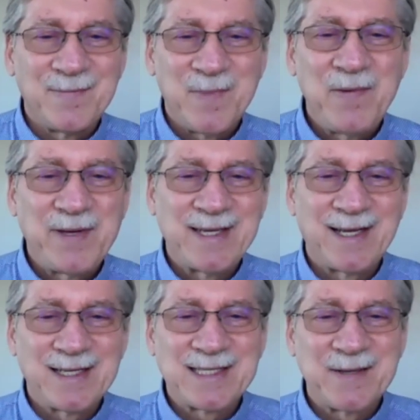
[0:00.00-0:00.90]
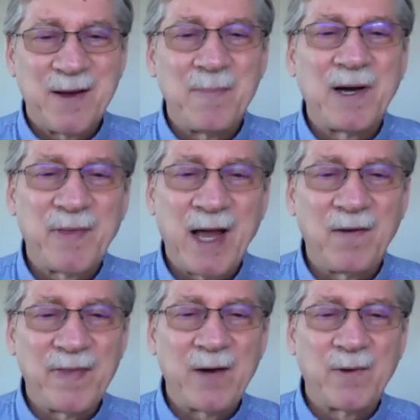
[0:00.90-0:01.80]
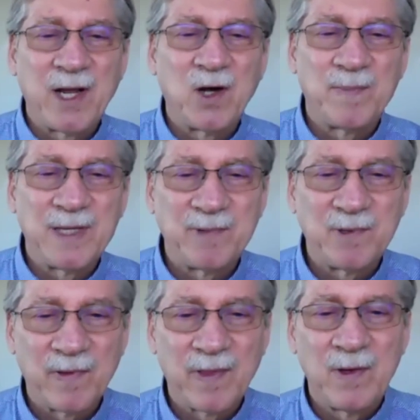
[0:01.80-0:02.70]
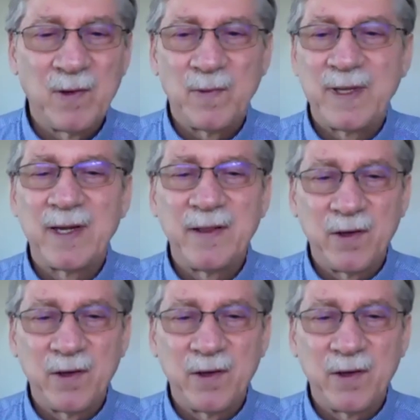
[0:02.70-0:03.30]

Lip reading: You could tell us about how that would help people getting